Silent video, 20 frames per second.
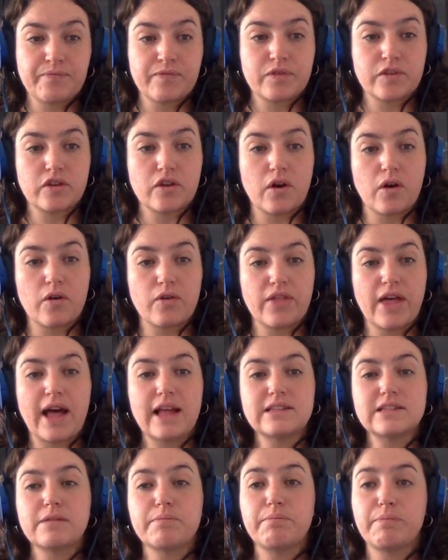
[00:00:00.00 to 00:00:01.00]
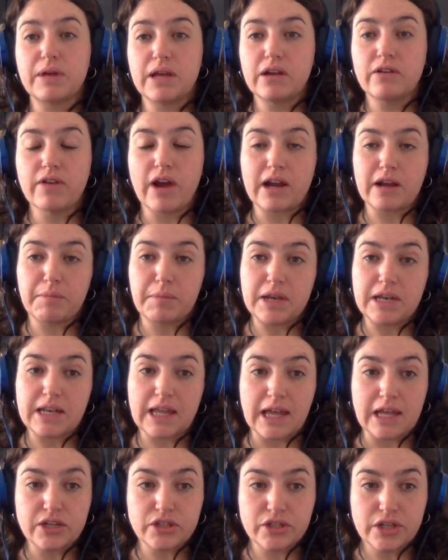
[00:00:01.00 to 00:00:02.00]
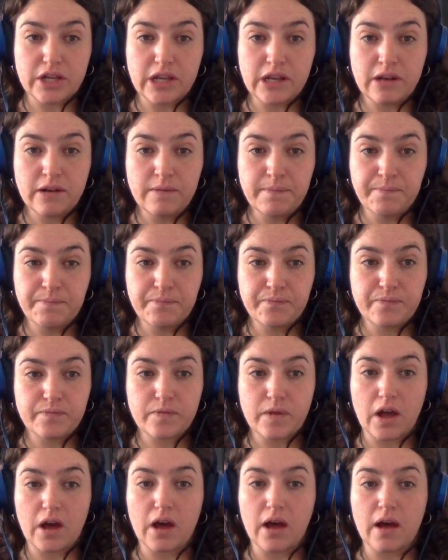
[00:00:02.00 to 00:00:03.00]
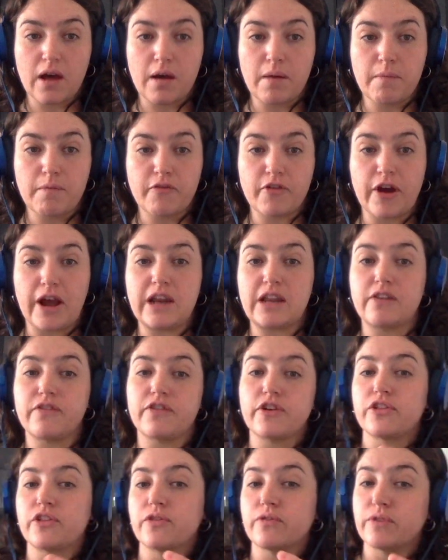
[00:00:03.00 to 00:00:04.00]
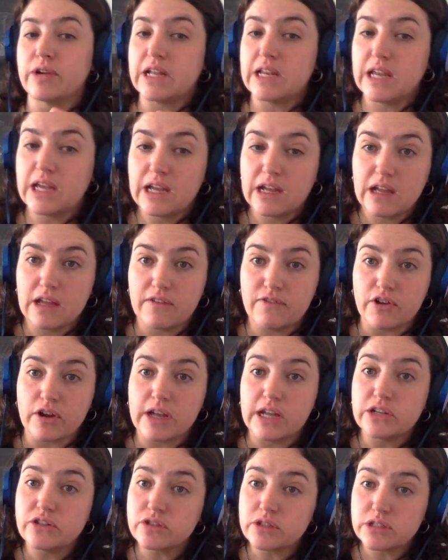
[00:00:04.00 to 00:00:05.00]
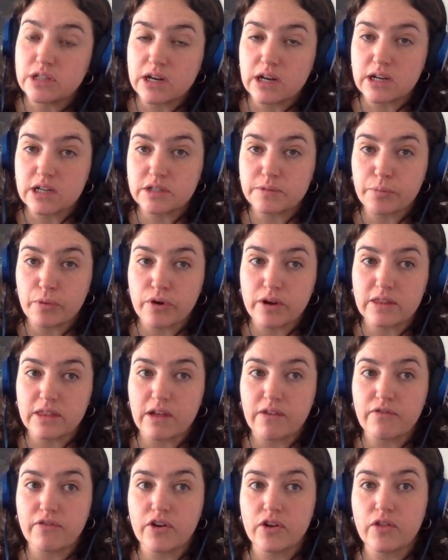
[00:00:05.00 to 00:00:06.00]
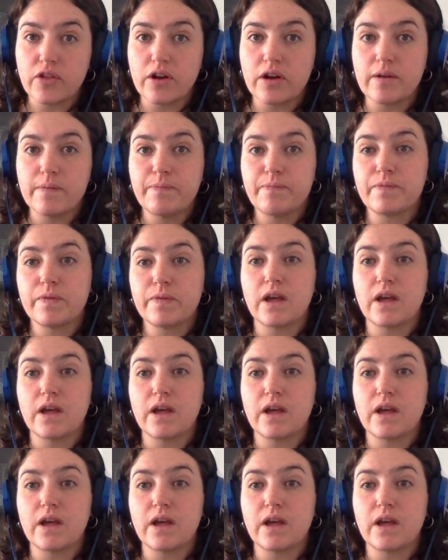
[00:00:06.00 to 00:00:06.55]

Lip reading: So that's a big recommendation for any further reading if you're interested in exploring that further.